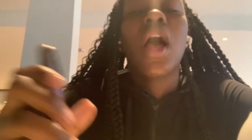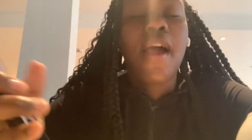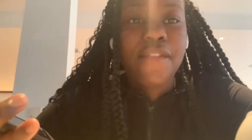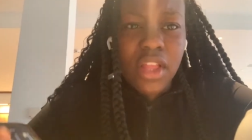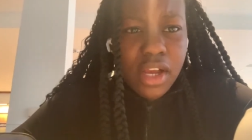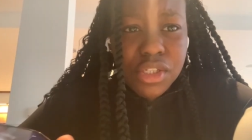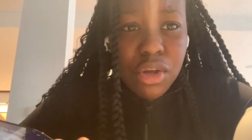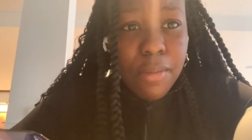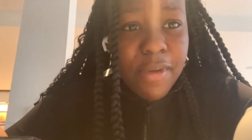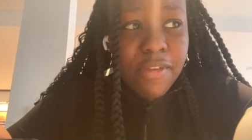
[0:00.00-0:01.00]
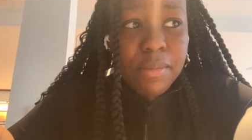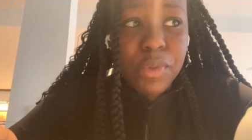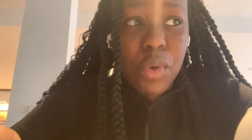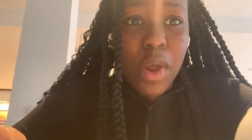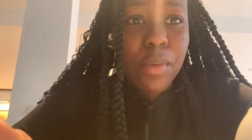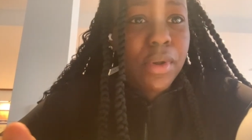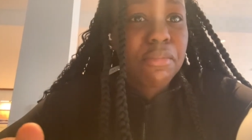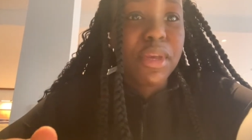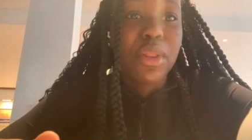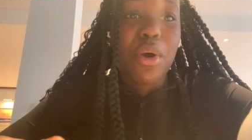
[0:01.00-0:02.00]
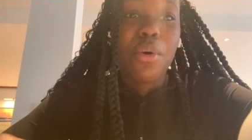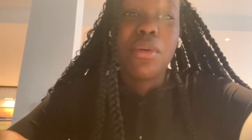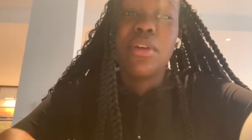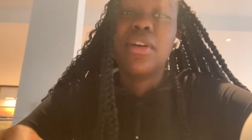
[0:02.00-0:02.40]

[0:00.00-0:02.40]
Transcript: I feel like I should call my family though. I don't want to be alone.